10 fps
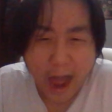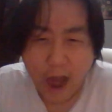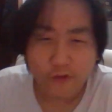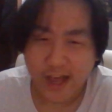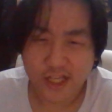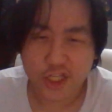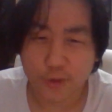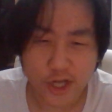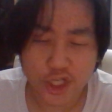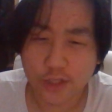out of that
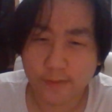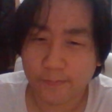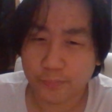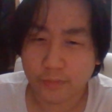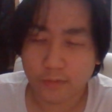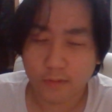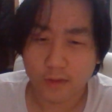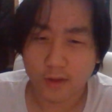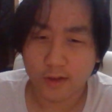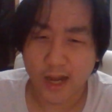situation,
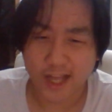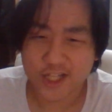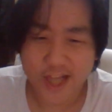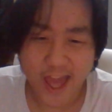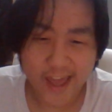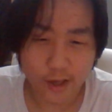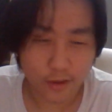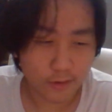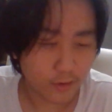like a snake.